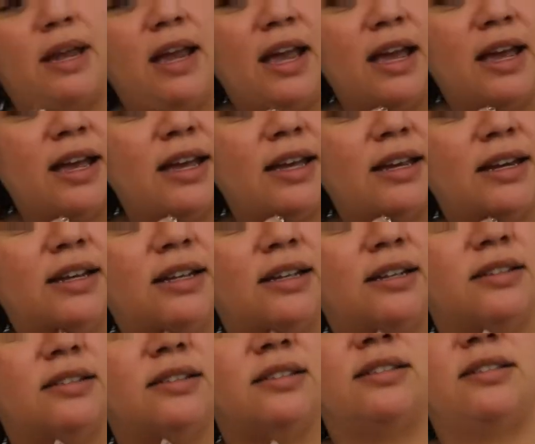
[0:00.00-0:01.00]
head,
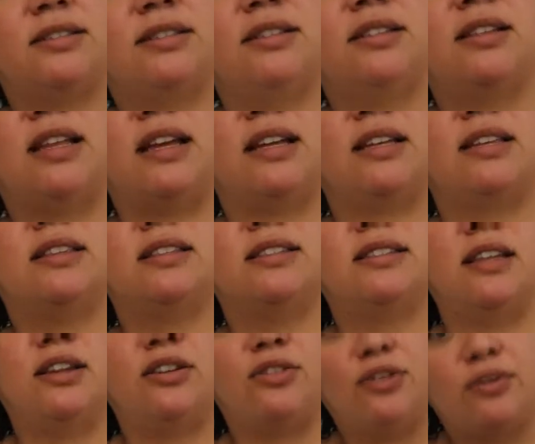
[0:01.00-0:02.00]
to like the
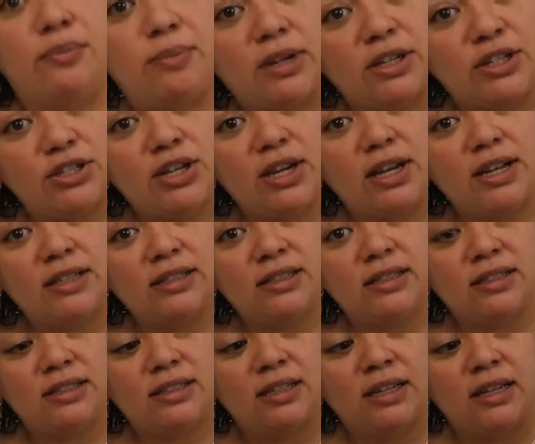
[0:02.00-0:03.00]
center of my
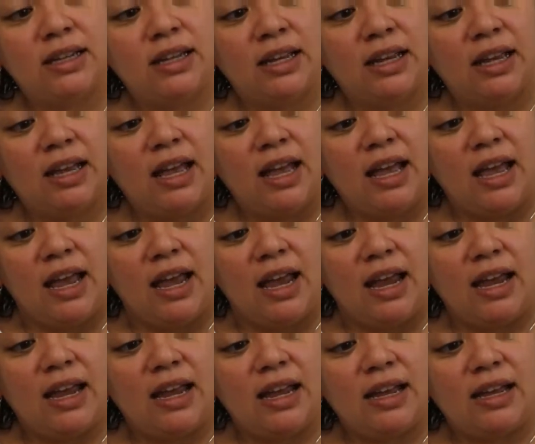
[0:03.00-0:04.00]
chest.
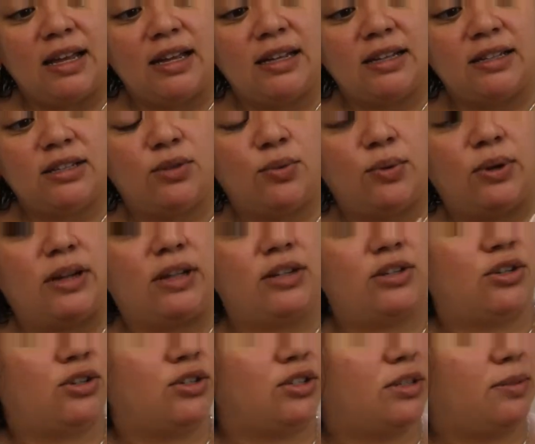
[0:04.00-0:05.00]
And when I
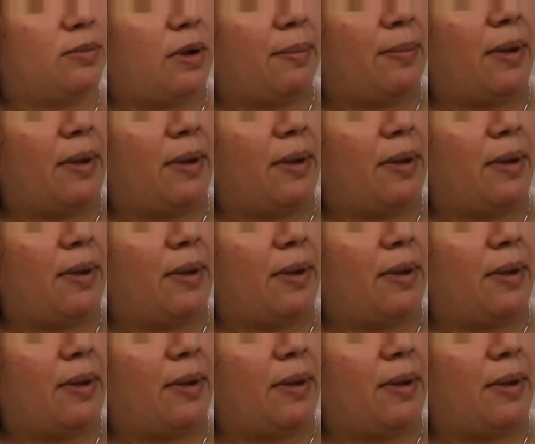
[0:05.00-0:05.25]
turn to my